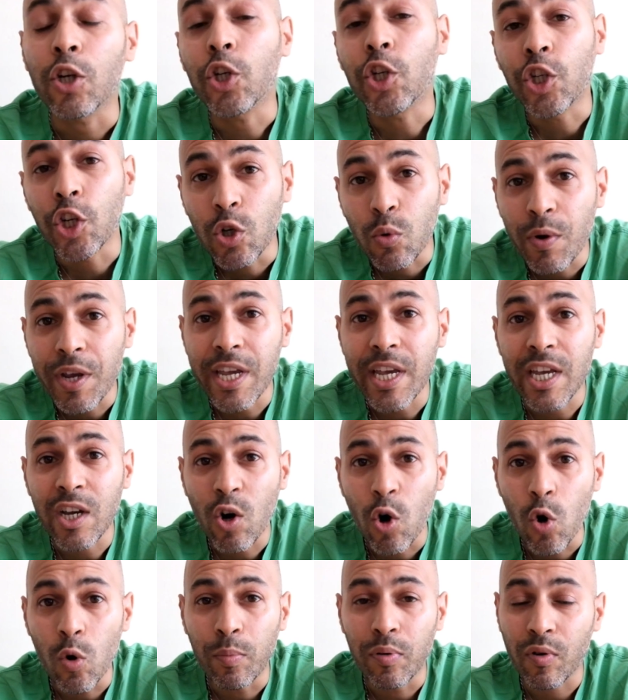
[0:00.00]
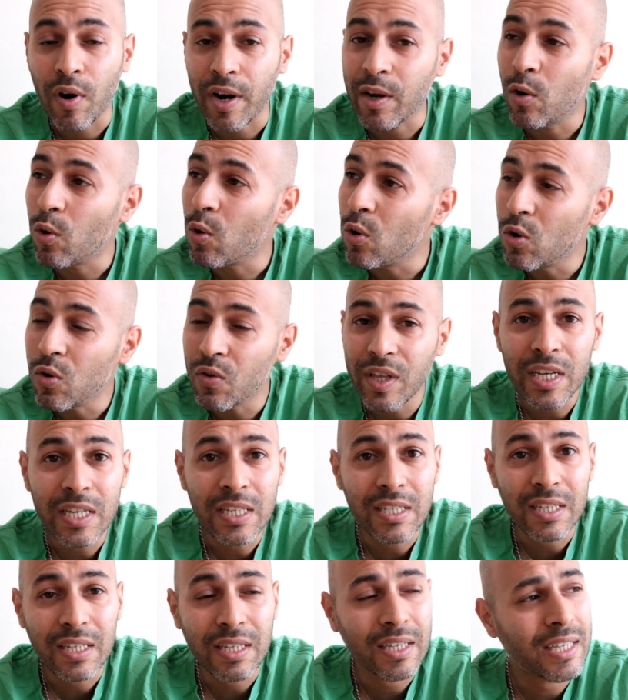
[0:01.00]
Should we incorporate all
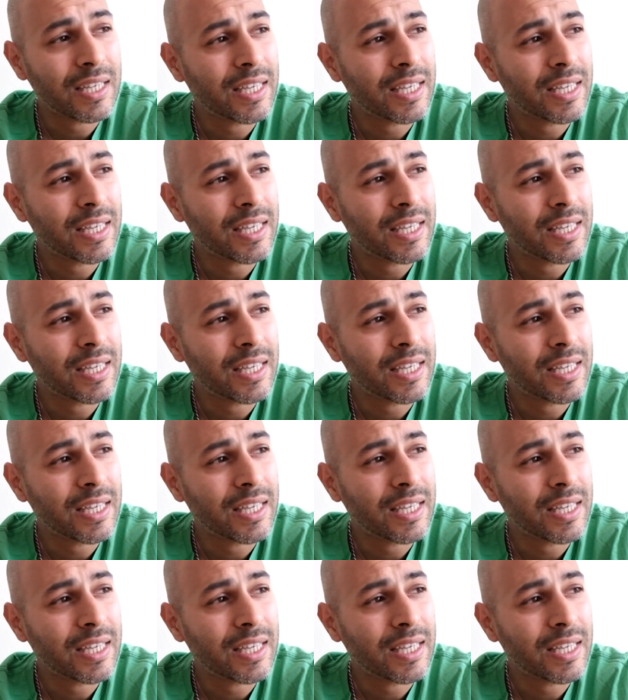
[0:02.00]
these